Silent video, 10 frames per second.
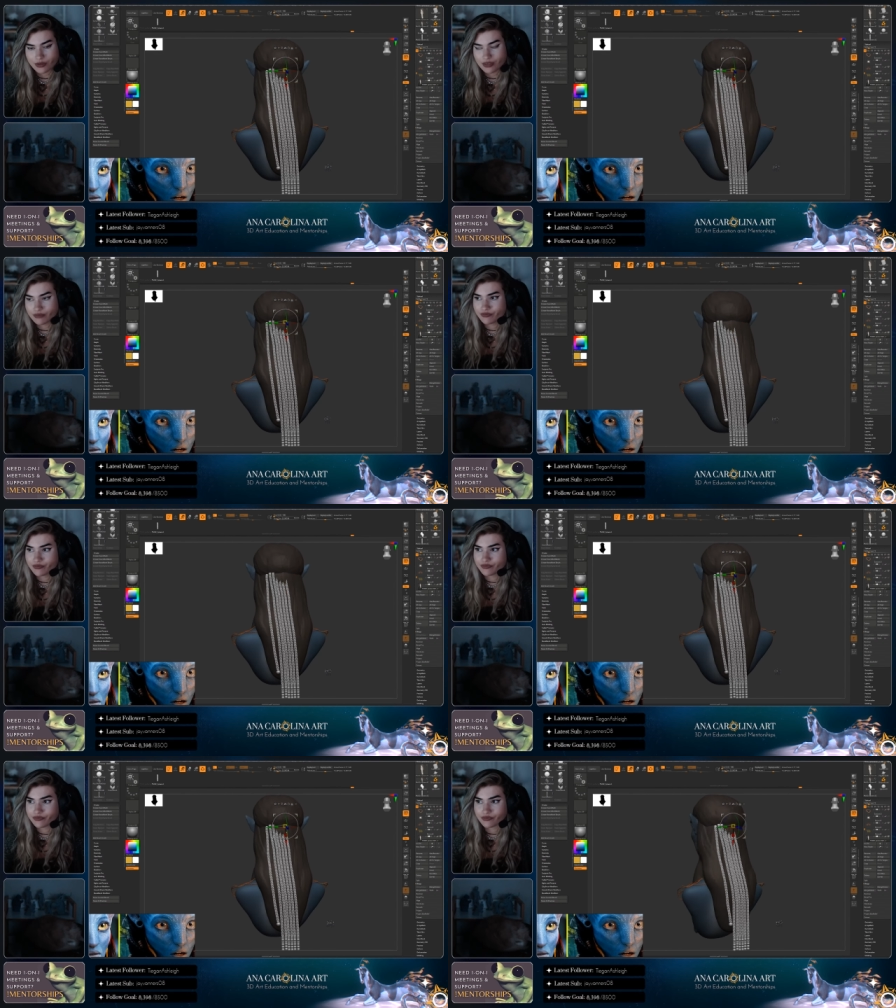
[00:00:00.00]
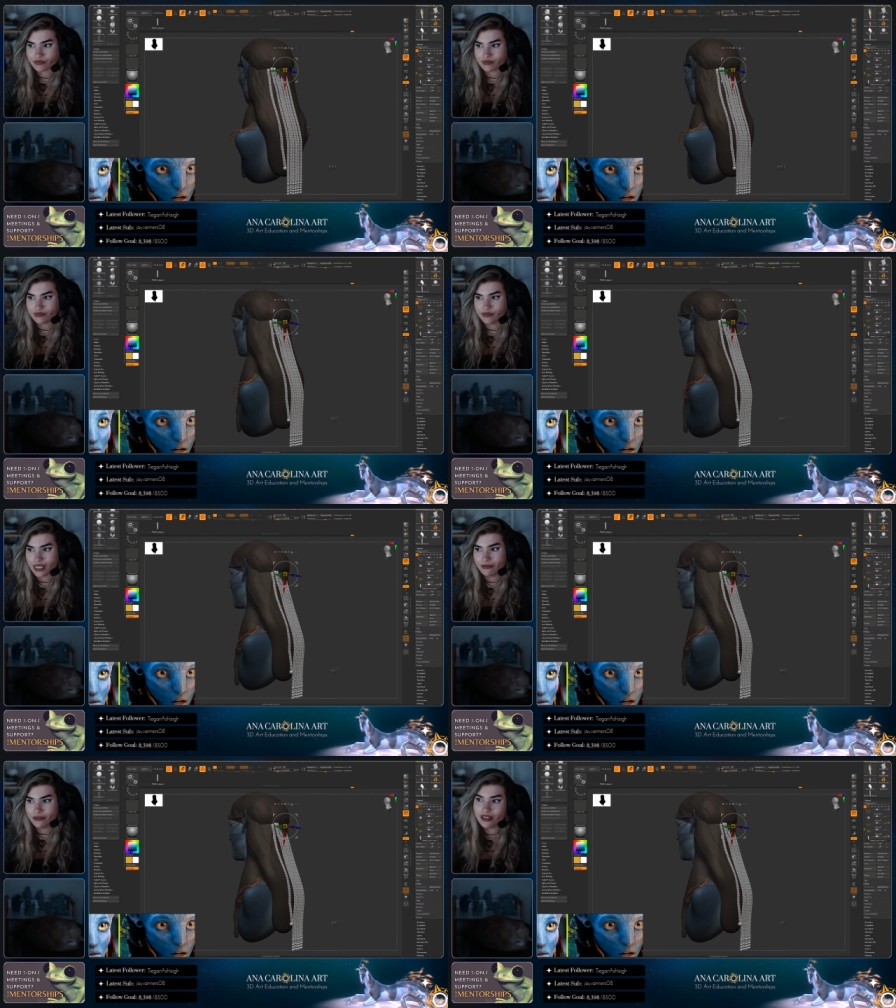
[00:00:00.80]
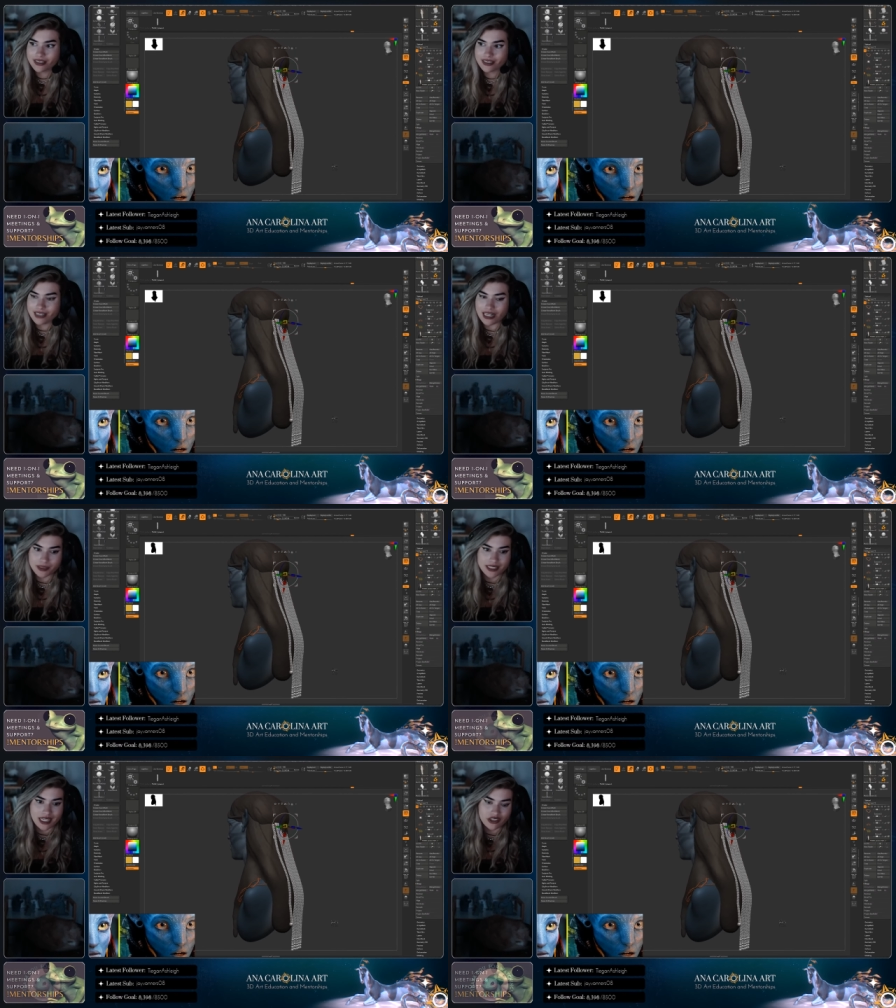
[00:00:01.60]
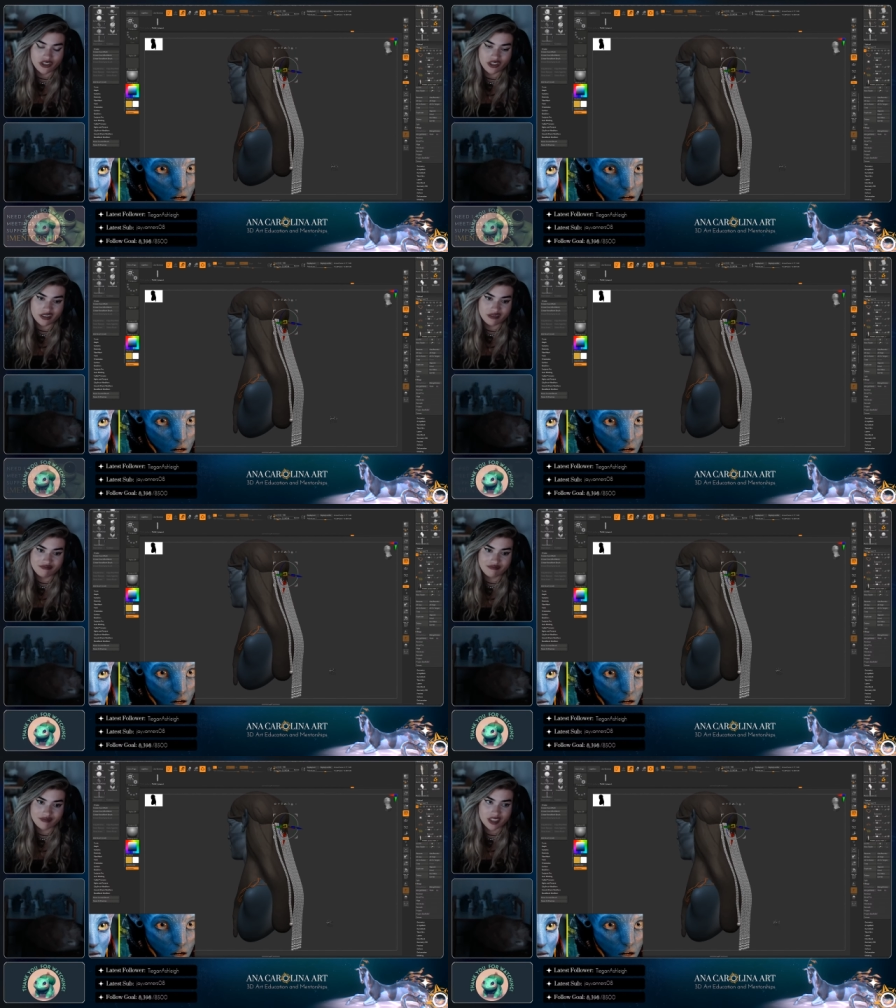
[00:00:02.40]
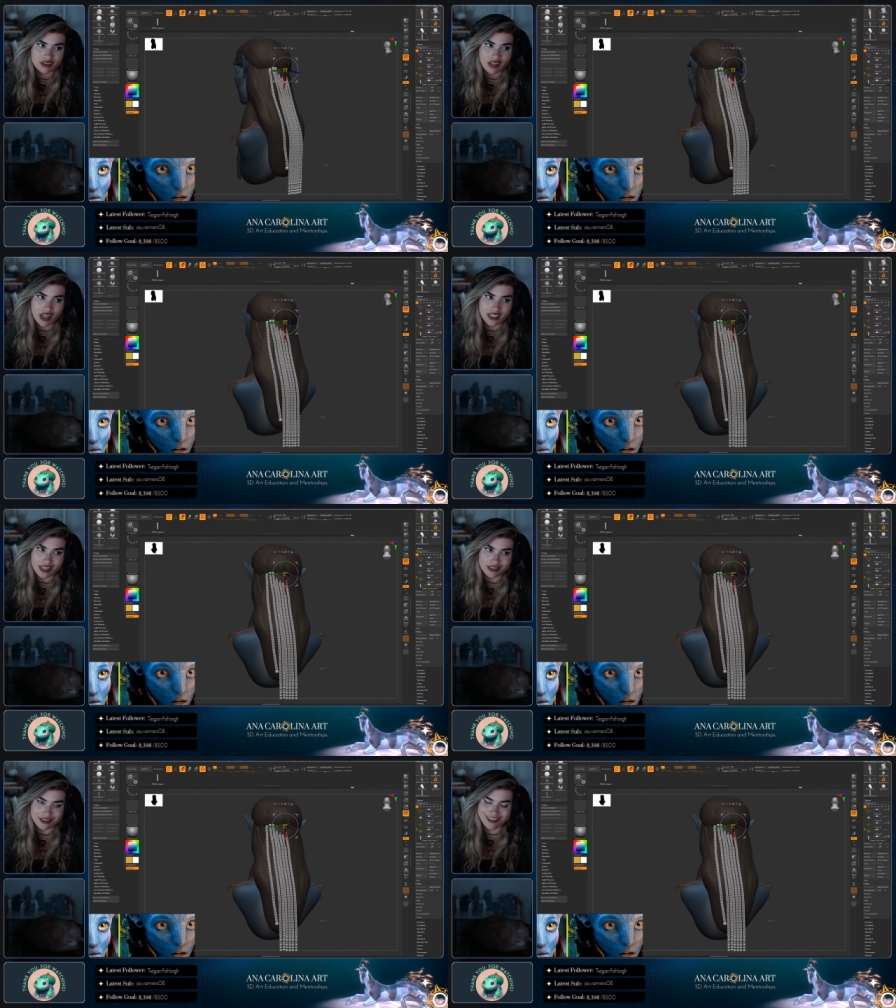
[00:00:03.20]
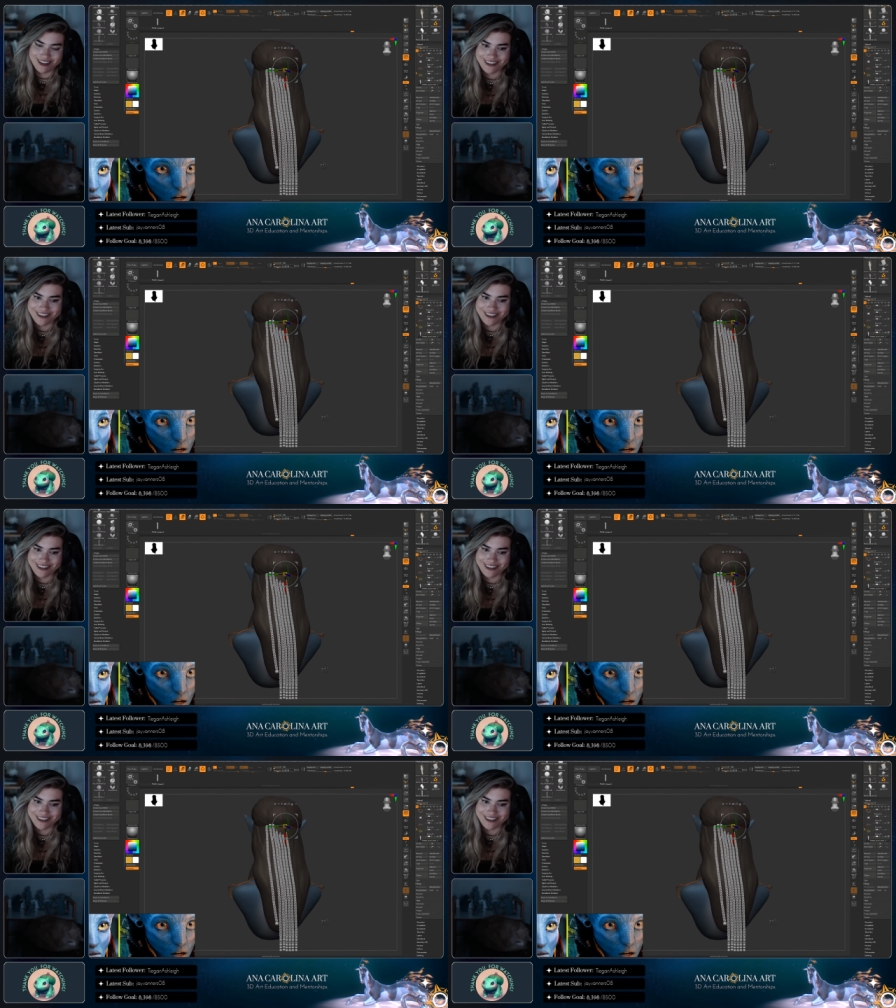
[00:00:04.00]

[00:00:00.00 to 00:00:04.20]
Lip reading: I feel like this has potential, just not yet.